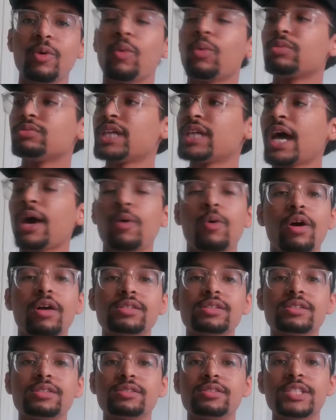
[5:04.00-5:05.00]

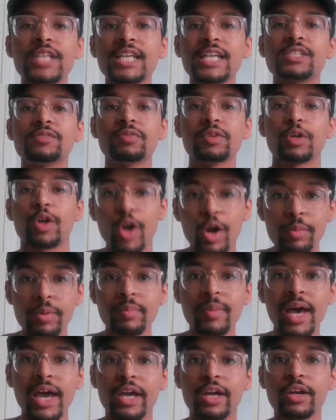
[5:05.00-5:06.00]
Jaguars, Jacksonville, Urban
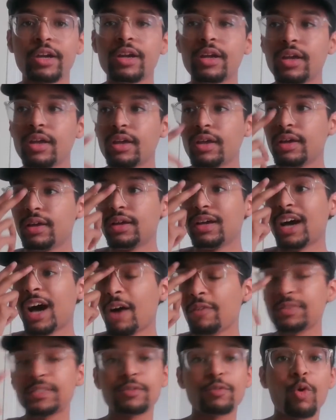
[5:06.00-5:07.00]
Meyer,
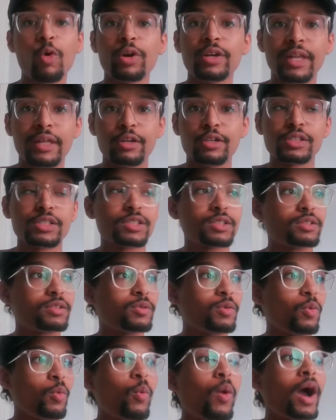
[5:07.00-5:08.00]
offensive coordinators?
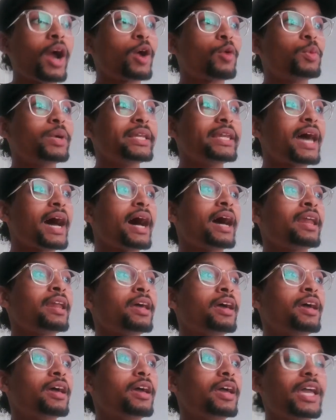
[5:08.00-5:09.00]
Why are we not
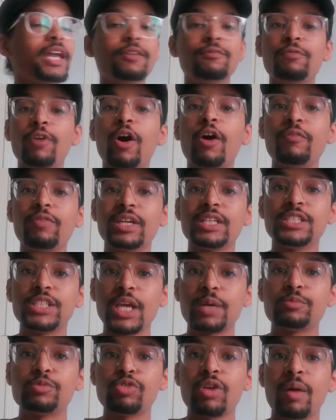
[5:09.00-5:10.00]
involving
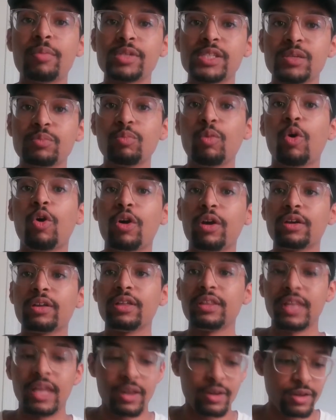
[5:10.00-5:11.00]
James Robinson more
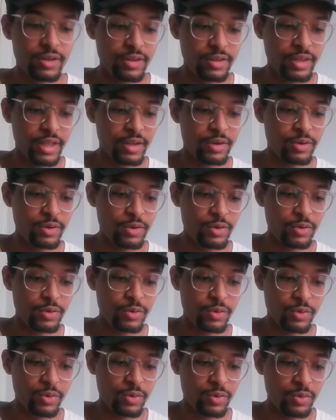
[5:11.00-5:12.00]
than
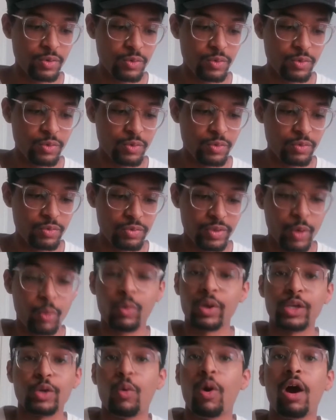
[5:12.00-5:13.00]

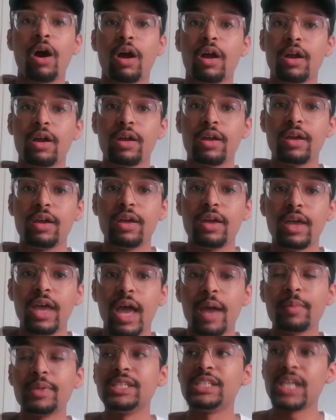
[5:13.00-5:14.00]
what you are?
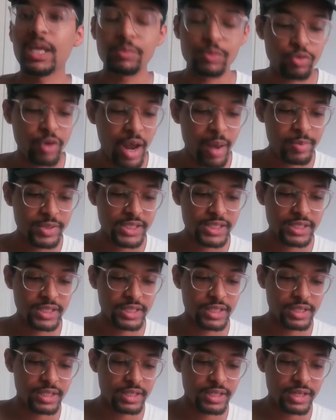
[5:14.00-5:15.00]
I mean, James
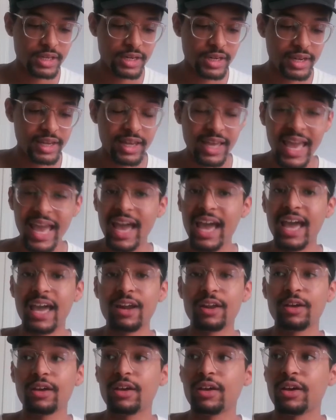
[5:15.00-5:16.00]
Robinson
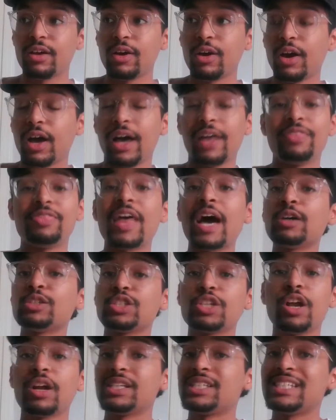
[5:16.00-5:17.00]
had a
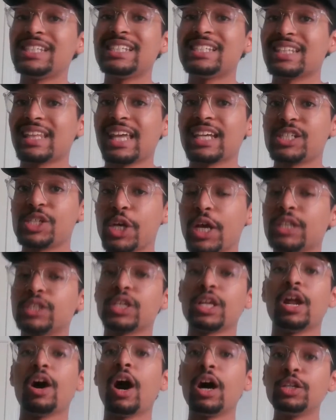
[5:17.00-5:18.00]
1,000-yard season last year as
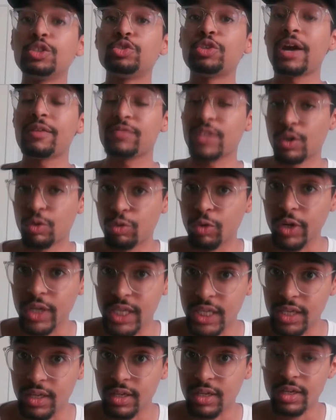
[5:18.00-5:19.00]
an undrafted
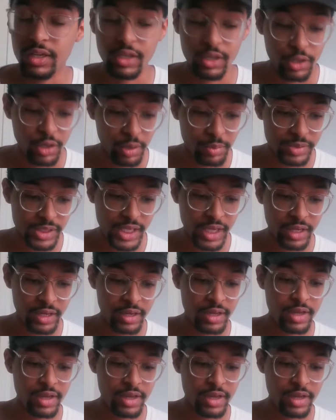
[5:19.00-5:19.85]
rookie. You know what I'm saying?